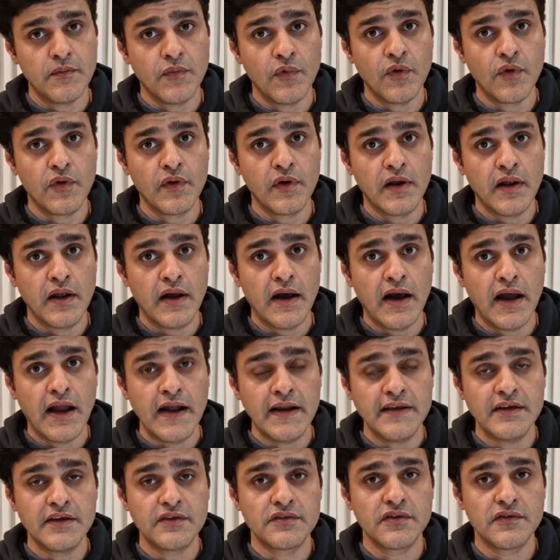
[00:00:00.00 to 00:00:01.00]
more
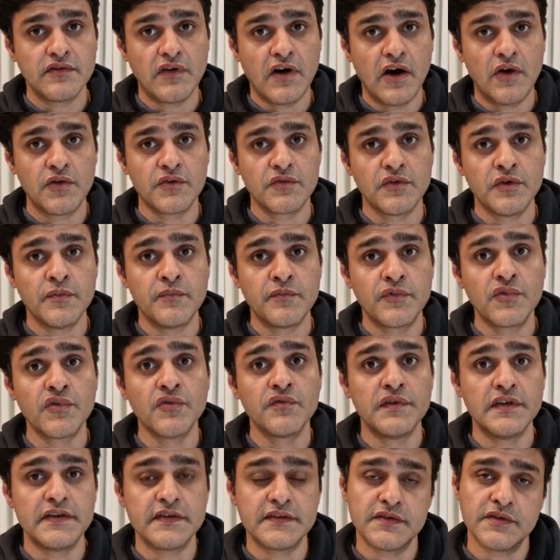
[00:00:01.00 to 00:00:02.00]
ideas of how to
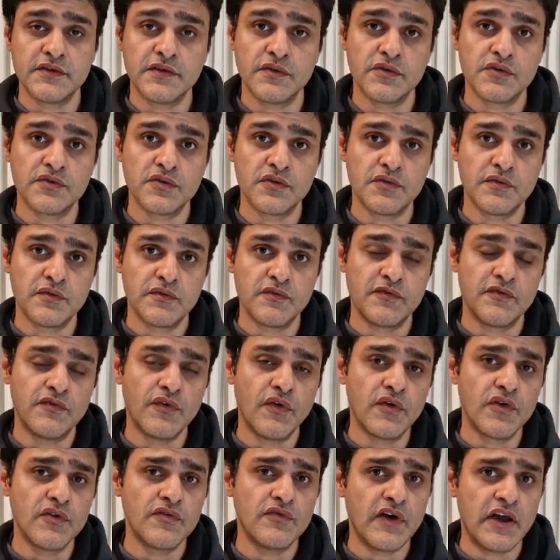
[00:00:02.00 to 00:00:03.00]
improve this you know so
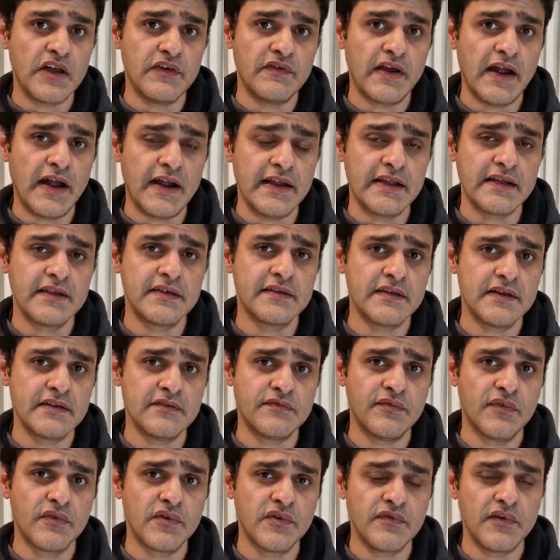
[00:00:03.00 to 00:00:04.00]
four or five headings in
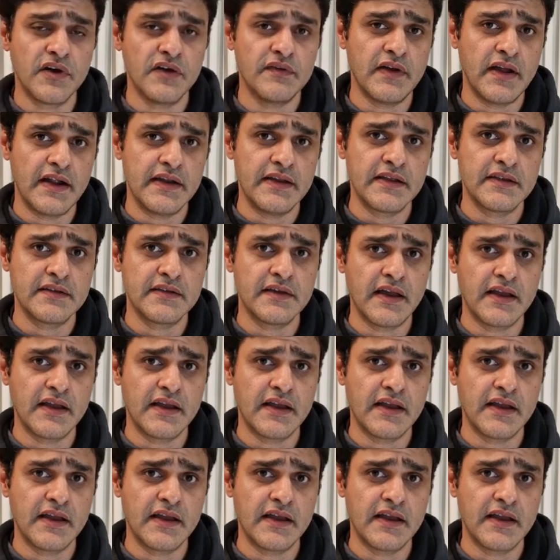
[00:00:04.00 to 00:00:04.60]
four or five headings